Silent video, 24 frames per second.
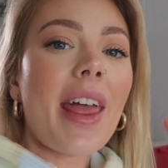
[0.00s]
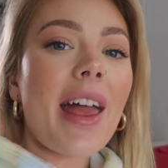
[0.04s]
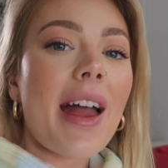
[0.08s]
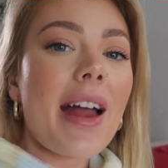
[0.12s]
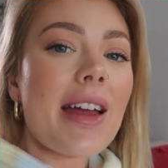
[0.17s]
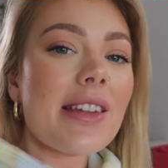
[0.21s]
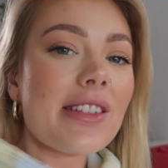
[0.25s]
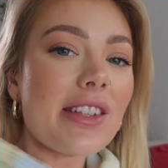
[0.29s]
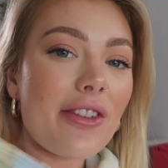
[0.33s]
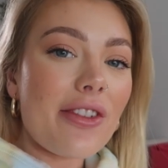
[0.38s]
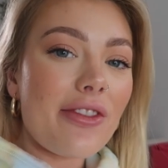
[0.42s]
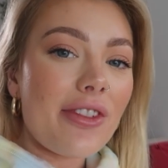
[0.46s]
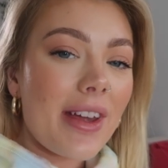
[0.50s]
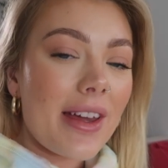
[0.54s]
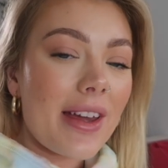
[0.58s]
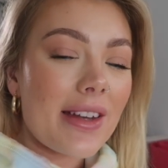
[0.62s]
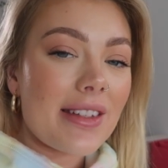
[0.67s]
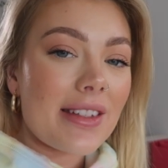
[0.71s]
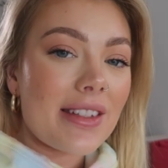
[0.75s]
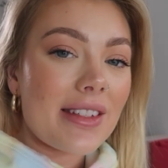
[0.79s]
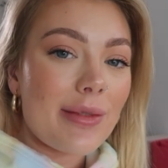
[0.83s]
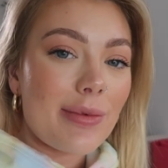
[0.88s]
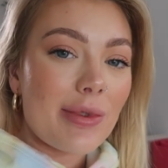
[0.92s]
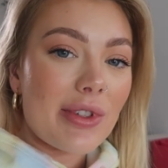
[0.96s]
And don't forget
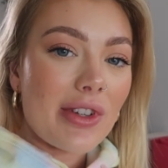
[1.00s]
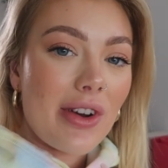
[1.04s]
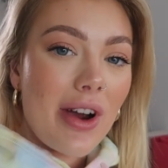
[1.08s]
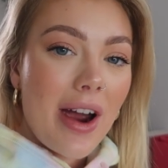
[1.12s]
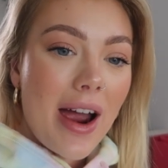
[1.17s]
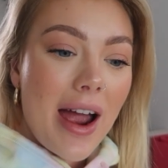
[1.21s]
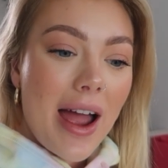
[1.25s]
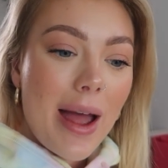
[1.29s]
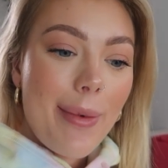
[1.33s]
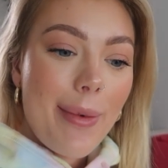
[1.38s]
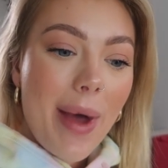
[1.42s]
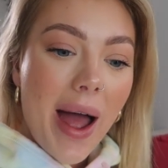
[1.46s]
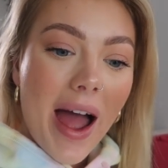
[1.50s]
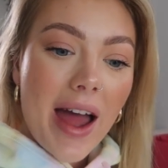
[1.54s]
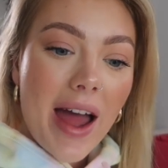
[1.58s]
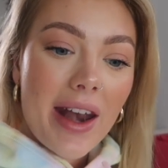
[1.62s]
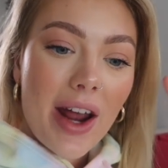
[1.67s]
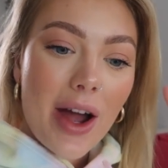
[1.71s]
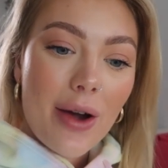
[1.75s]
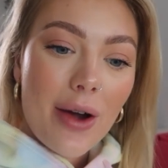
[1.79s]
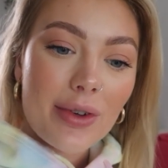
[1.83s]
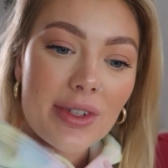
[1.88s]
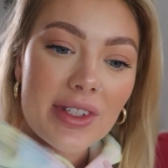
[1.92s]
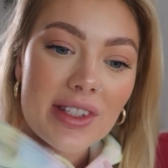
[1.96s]
to subscribe. And
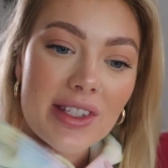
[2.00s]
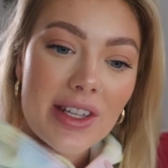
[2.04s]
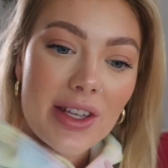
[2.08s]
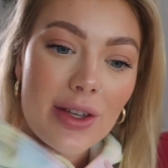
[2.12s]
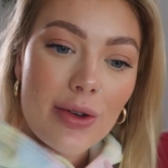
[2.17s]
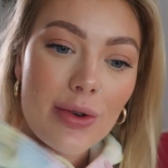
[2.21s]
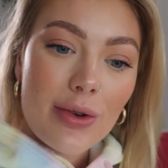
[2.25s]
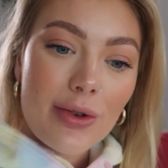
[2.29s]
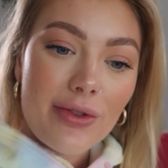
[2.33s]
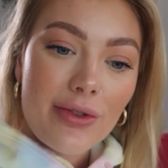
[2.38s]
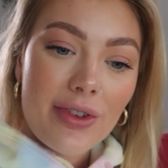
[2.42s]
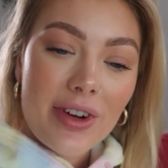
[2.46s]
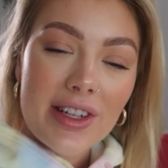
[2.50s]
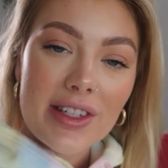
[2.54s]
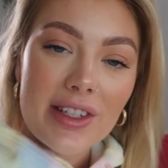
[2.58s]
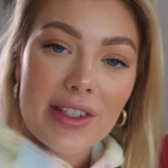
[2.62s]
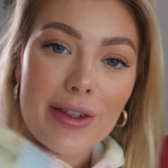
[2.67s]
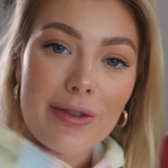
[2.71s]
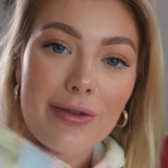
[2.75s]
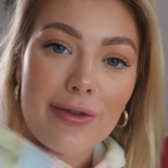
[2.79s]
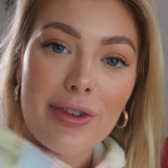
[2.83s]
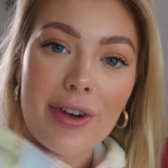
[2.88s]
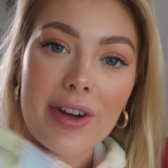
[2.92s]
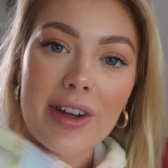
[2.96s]
I will see you all very
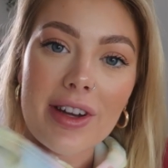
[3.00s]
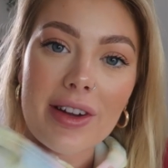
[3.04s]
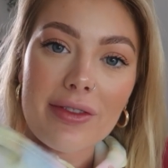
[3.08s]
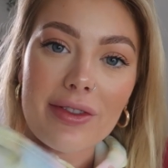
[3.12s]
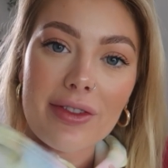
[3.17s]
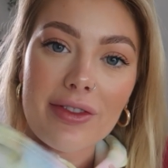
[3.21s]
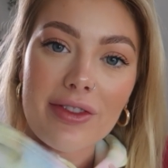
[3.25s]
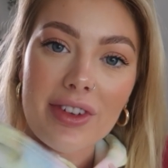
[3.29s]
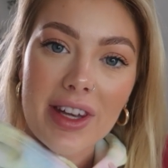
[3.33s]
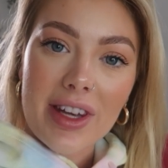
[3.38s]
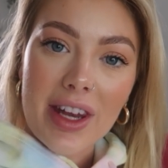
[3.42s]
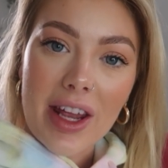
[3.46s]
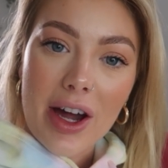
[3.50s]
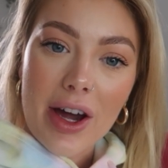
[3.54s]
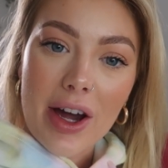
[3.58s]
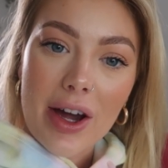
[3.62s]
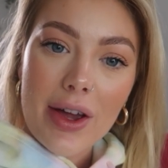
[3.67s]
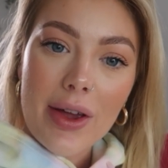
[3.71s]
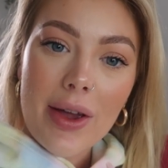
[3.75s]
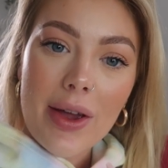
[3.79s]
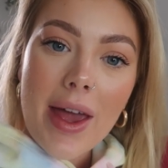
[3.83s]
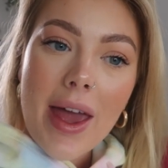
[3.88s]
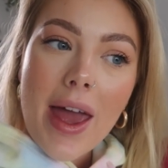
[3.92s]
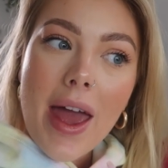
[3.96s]
soon for another
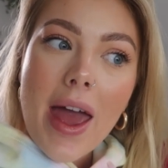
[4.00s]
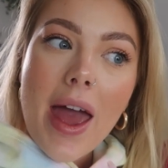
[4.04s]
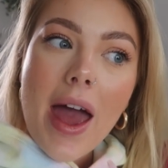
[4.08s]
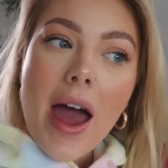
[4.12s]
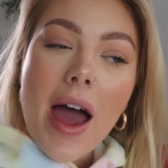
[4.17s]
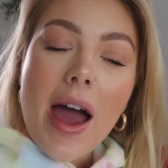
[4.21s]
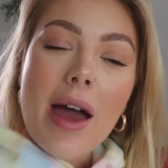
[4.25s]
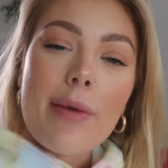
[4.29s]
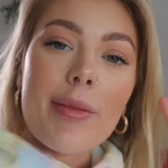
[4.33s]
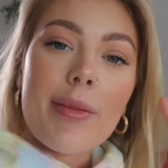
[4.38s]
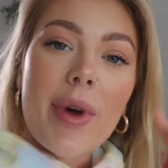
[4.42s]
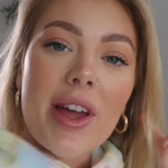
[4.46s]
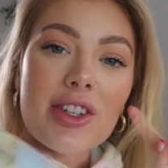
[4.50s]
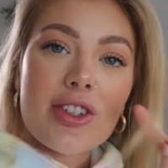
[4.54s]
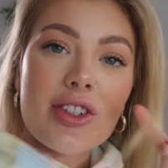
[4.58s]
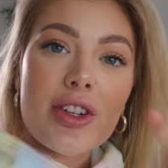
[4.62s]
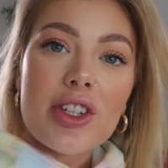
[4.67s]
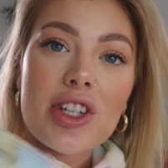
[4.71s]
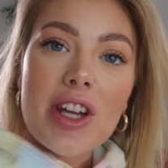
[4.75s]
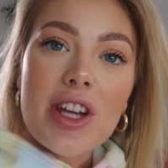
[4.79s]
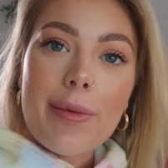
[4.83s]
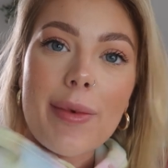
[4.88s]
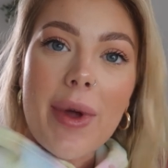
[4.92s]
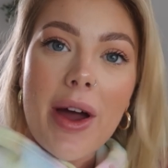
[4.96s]
video. And make sure
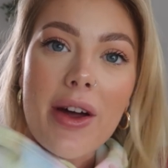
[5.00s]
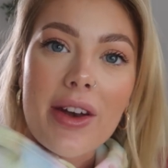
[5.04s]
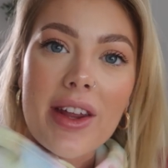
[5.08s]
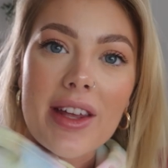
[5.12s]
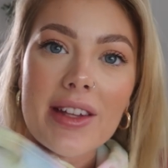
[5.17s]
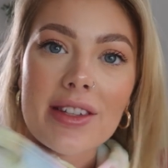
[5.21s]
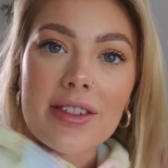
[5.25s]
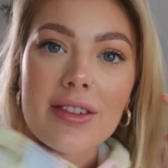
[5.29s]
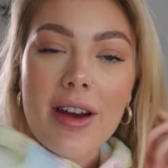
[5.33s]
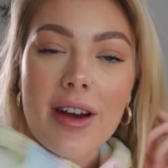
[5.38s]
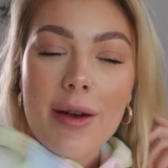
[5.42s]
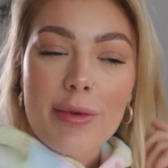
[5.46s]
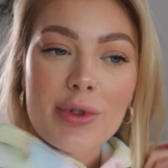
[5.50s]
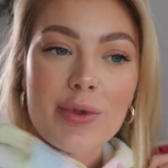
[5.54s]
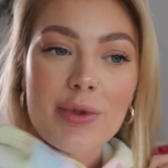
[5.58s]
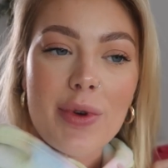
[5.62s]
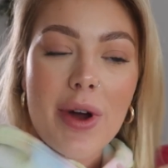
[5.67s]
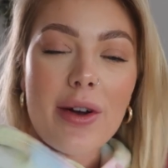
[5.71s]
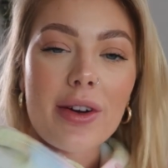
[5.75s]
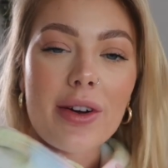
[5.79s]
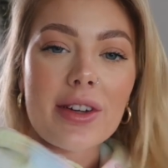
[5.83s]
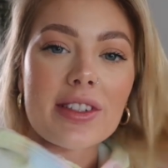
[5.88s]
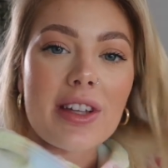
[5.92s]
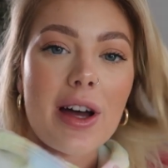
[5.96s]
you check me out on Instagram as
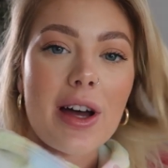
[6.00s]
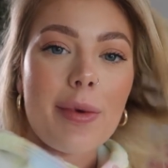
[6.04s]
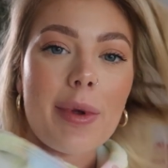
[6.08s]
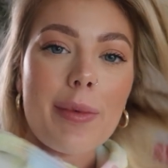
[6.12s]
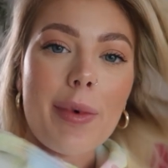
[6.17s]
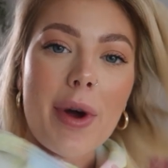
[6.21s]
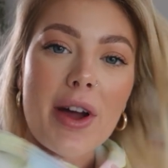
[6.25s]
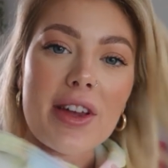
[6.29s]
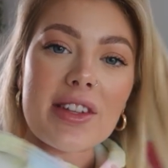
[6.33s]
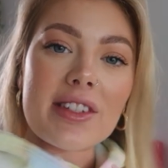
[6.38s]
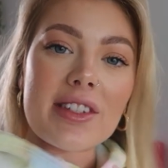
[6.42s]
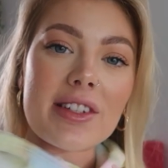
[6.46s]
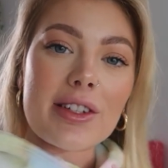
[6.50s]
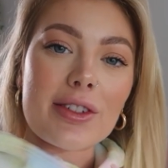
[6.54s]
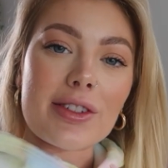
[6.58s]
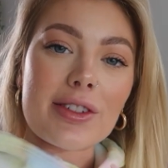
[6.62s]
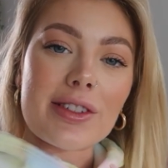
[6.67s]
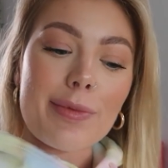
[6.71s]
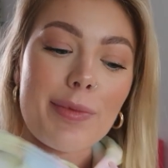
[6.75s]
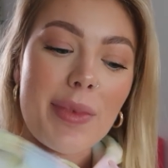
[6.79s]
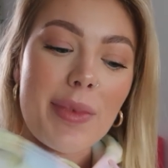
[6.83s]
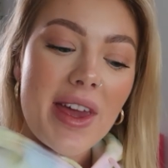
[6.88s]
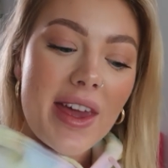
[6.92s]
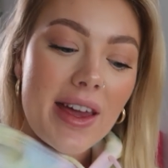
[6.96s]
well, because I'll be posting
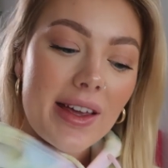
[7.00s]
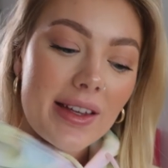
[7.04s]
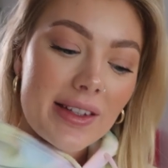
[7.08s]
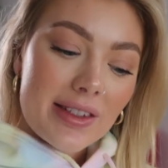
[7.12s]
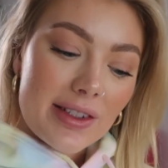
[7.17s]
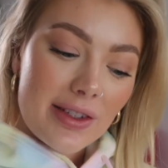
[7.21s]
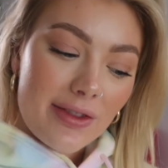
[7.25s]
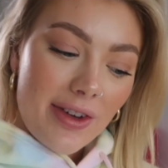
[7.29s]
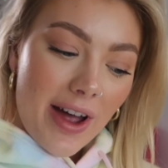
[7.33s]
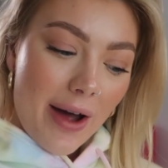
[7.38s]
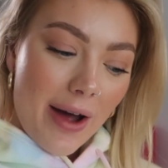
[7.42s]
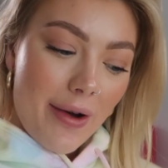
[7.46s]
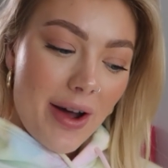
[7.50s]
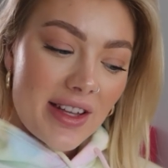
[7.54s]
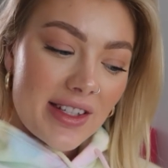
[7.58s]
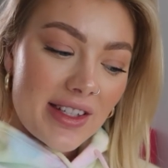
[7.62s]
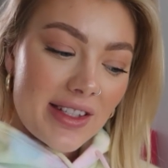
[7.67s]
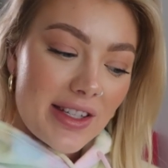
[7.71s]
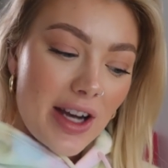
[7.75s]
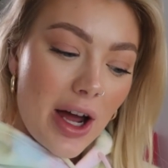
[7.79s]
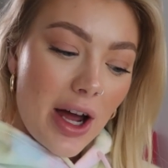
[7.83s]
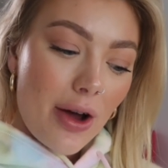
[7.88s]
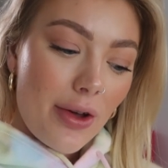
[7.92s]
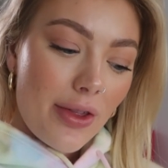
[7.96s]
lots of pics of how I
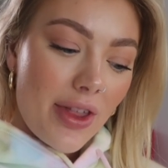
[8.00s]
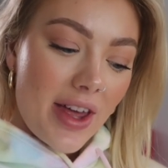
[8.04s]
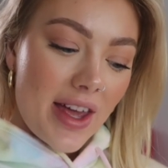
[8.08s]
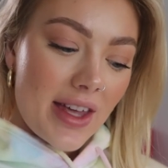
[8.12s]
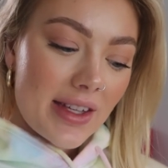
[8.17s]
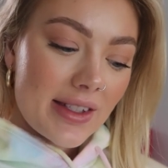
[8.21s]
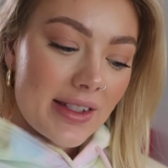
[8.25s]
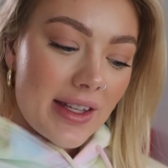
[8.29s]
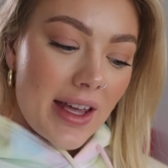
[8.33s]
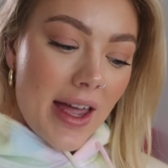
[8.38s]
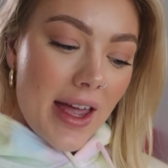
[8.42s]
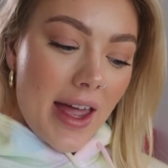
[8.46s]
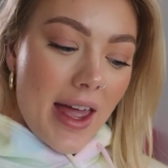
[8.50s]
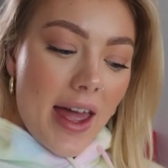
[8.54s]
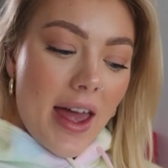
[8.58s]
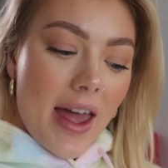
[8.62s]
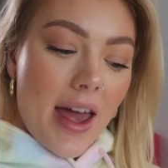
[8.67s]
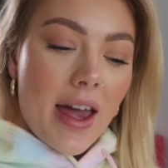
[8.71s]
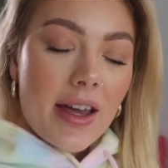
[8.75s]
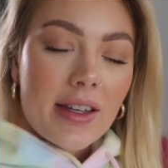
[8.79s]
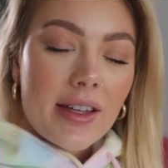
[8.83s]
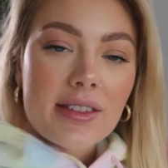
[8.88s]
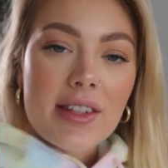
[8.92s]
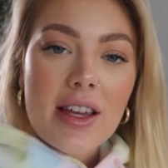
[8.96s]
style this,
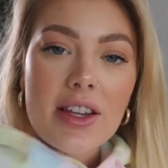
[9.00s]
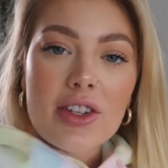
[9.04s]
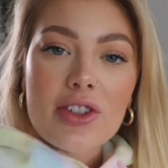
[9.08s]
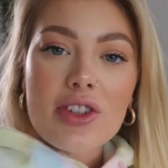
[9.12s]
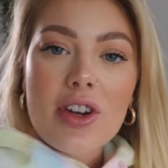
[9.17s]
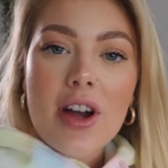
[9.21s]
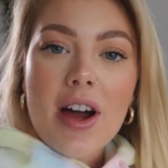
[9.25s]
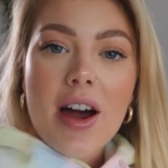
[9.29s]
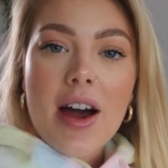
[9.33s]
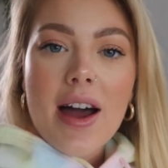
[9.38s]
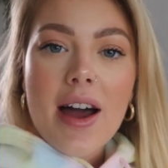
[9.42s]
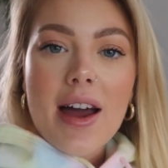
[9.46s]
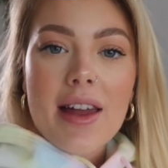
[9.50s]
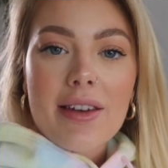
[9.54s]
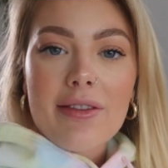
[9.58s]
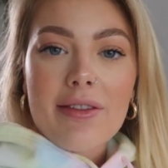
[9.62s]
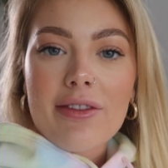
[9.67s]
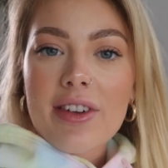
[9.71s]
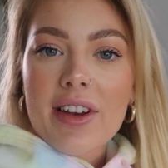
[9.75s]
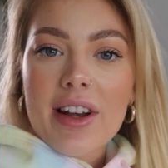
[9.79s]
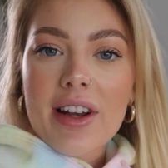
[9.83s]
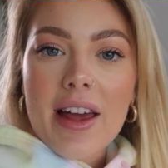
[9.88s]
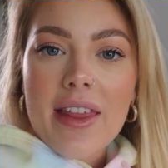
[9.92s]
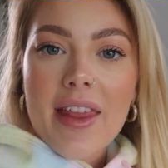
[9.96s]
etc. And
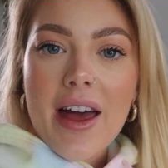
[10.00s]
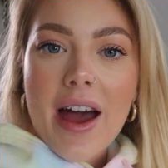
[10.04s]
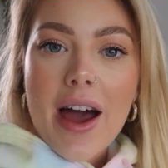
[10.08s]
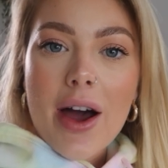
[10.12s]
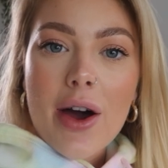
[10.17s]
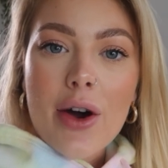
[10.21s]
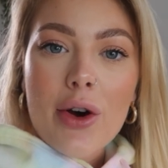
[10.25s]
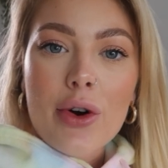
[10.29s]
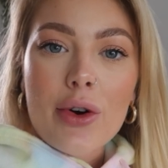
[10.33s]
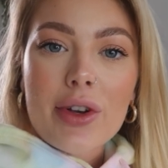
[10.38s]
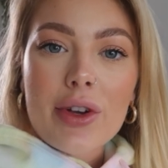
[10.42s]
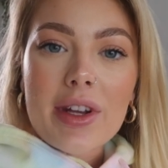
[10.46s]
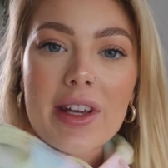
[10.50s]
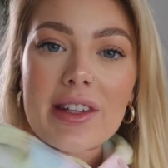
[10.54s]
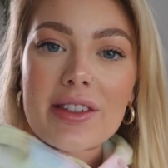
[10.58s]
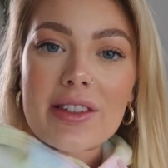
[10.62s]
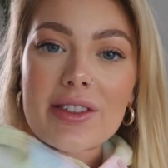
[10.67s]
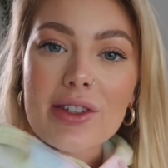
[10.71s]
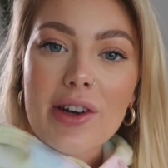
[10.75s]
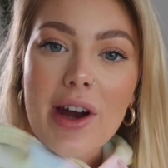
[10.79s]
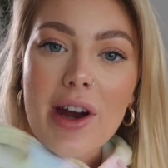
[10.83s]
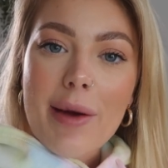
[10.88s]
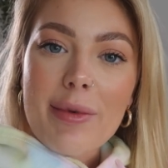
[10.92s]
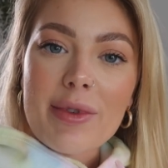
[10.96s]
everything like that on
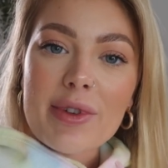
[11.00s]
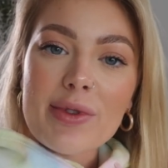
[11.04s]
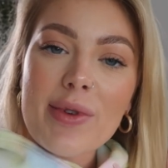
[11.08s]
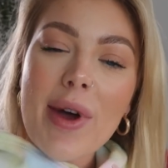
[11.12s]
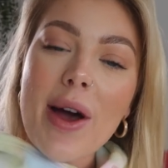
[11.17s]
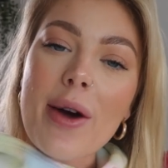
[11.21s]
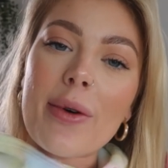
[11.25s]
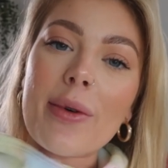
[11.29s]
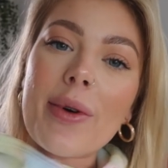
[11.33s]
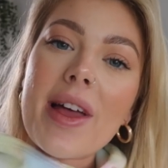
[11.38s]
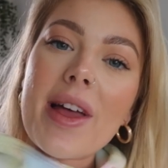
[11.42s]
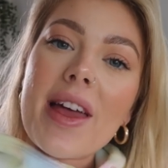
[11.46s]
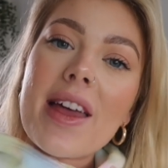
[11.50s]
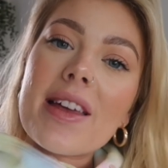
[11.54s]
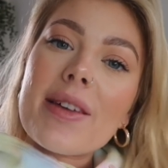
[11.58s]
Instagram as well.